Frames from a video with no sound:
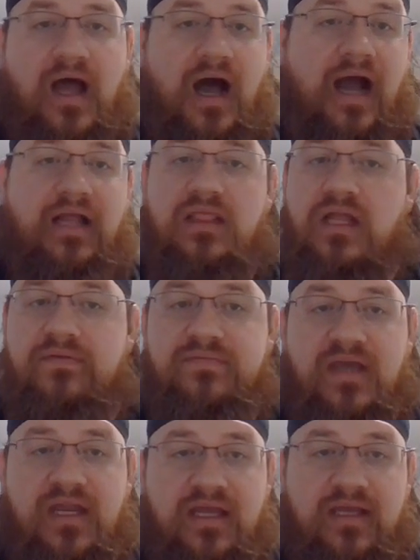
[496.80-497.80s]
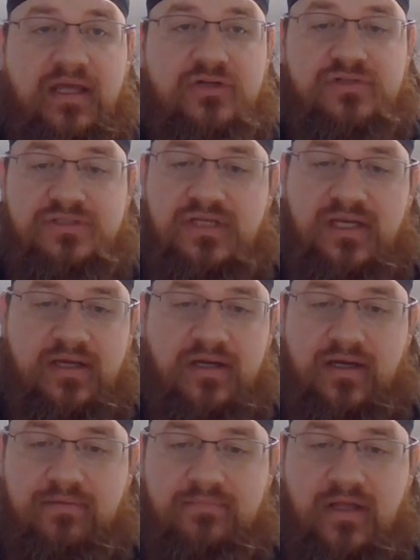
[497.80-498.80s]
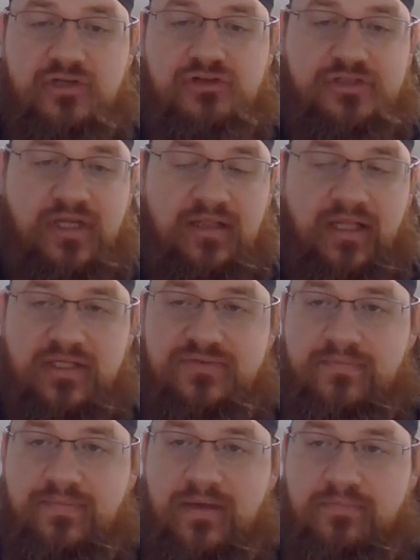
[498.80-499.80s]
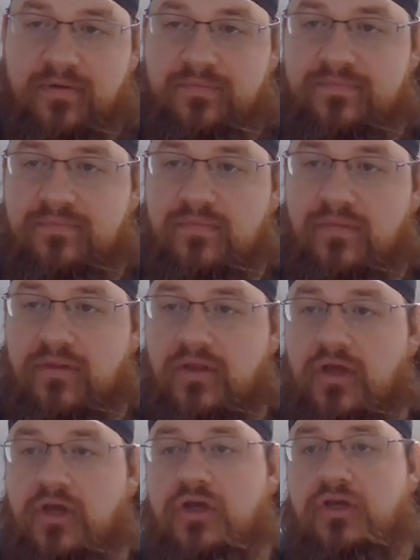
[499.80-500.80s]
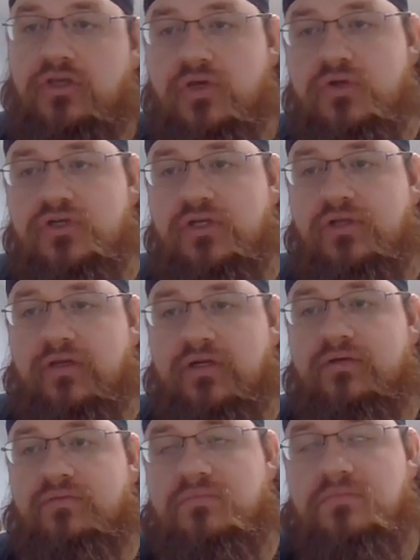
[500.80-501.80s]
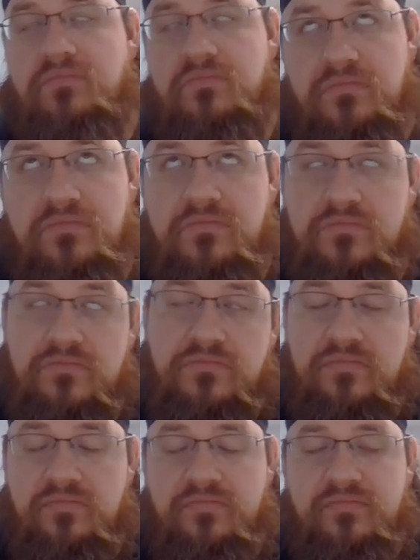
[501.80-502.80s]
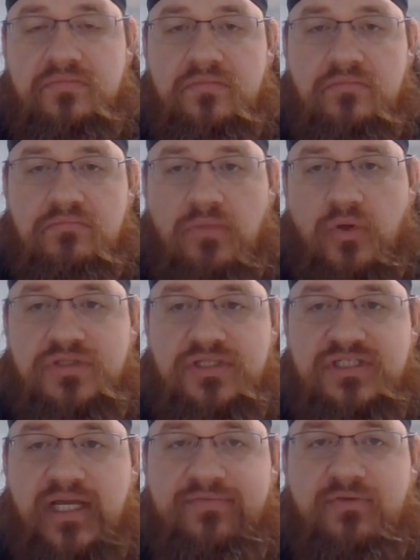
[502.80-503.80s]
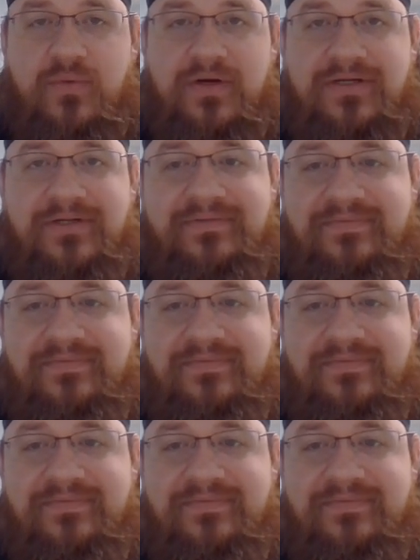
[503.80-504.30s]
I love getting interesting uh, interesting links from people. Usually they're mm, mostly safe for work.